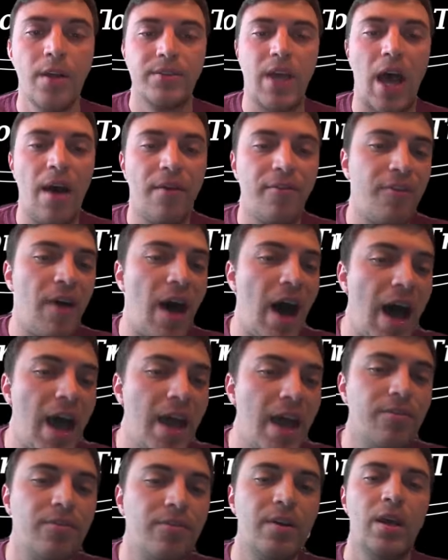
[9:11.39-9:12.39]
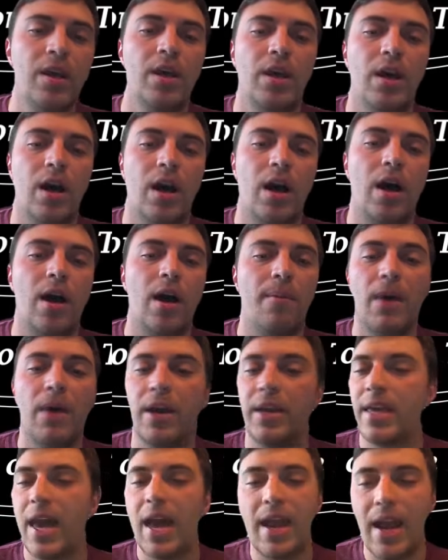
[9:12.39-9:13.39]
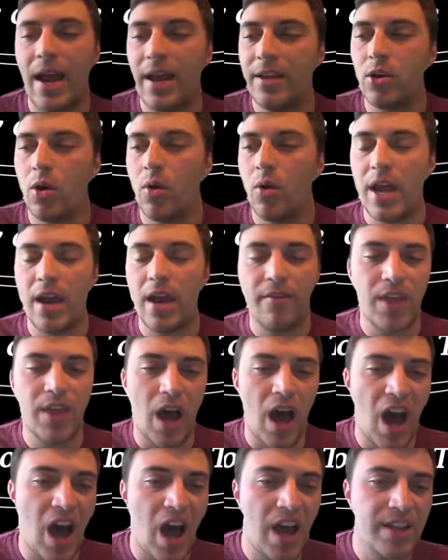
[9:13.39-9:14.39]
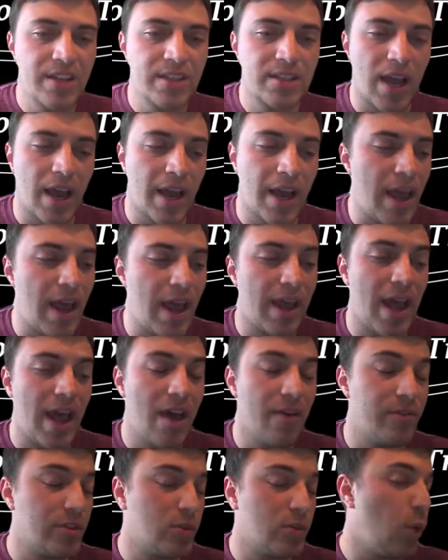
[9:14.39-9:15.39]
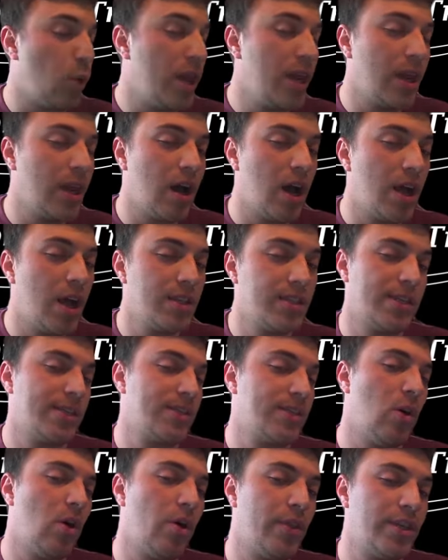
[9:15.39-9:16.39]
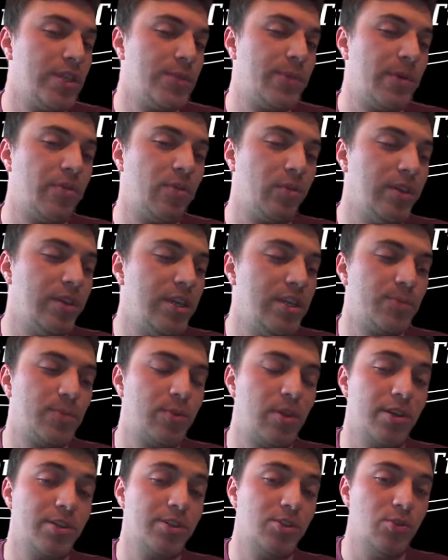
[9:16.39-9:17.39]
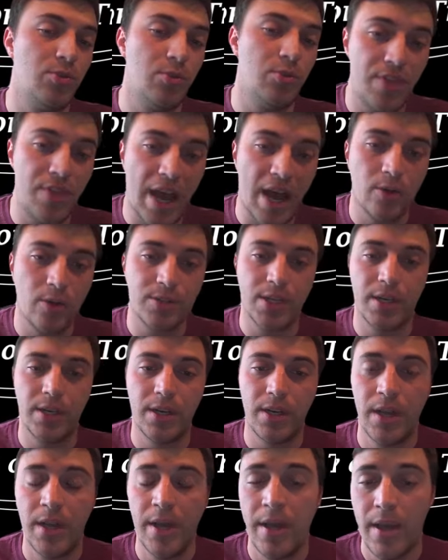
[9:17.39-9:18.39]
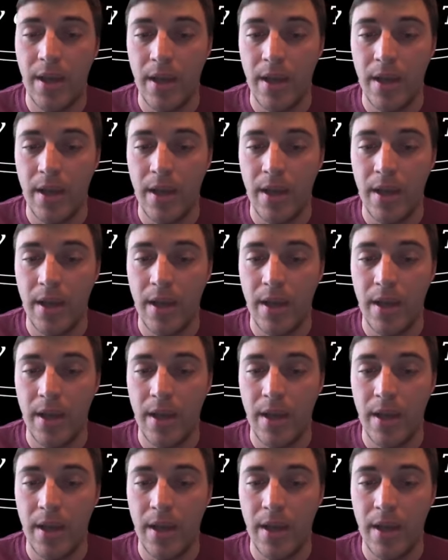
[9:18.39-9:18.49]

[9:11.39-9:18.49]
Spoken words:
Top five. Again, I don't have the odds. I have his winning odds. That's all that's been released, plus 2,000.